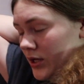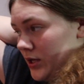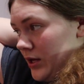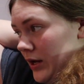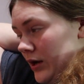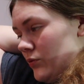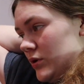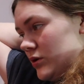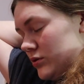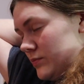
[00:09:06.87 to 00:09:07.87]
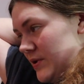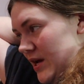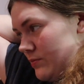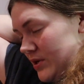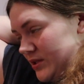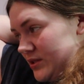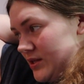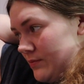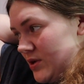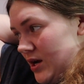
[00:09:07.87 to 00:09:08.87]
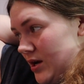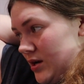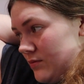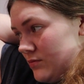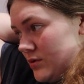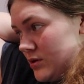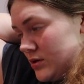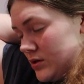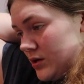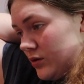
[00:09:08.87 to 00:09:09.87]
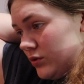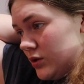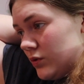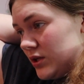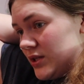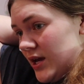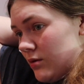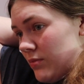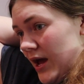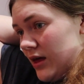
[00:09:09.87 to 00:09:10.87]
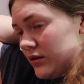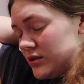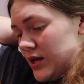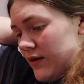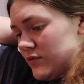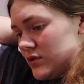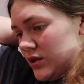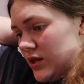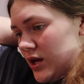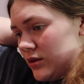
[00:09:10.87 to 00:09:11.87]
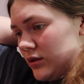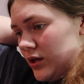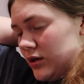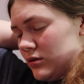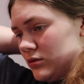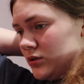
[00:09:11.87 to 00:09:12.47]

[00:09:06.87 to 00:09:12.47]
and I want to go to bed, but at the same time, I really want to take a bath because I haven't done that in, like,